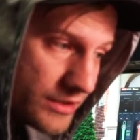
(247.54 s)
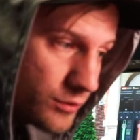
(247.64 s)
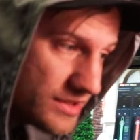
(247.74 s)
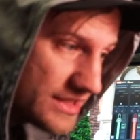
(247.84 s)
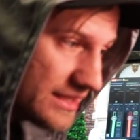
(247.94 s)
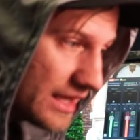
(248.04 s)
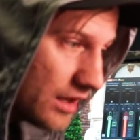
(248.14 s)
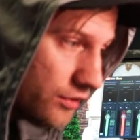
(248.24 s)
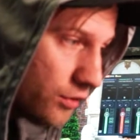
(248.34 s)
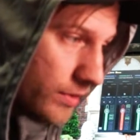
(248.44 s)
guys will see
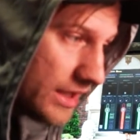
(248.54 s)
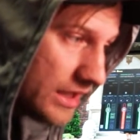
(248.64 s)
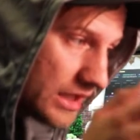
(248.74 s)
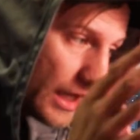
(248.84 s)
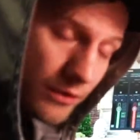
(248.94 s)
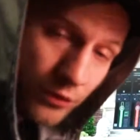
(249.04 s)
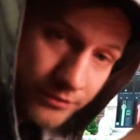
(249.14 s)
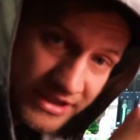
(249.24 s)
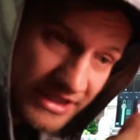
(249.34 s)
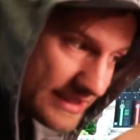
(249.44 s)
that Adobe
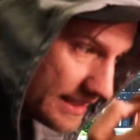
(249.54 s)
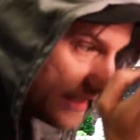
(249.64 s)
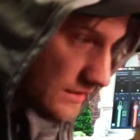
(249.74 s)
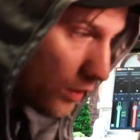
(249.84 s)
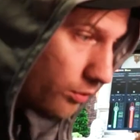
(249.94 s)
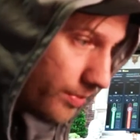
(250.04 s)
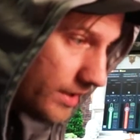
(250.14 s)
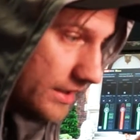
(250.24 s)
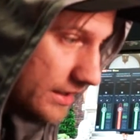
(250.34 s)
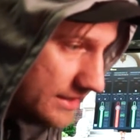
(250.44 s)
Lightroom CC is
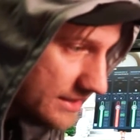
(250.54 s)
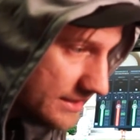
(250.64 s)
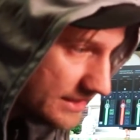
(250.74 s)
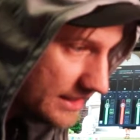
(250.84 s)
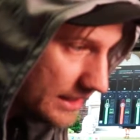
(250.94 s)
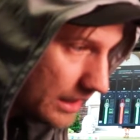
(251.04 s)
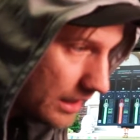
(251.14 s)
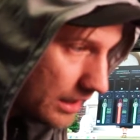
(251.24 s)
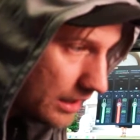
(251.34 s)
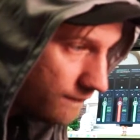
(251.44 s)
open. This is the
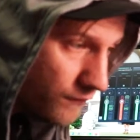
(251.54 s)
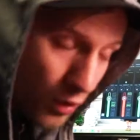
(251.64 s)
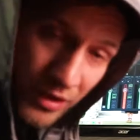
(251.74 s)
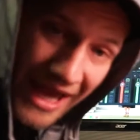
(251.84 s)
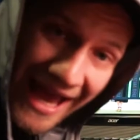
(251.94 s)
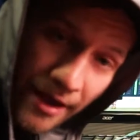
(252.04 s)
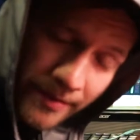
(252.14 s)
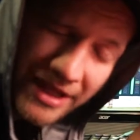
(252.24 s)
phone app.